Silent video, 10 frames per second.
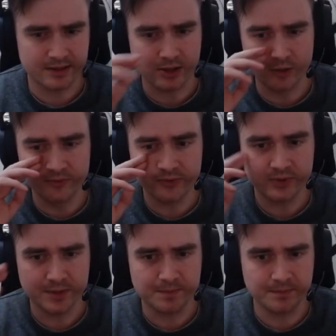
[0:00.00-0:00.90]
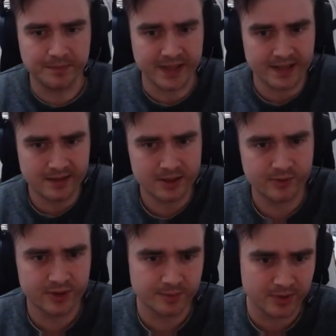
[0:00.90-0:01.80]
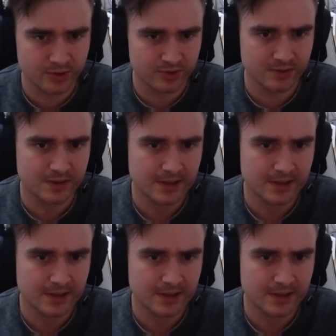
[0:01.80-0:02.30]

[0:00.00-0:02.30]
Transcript: hopefully bait his Retribution.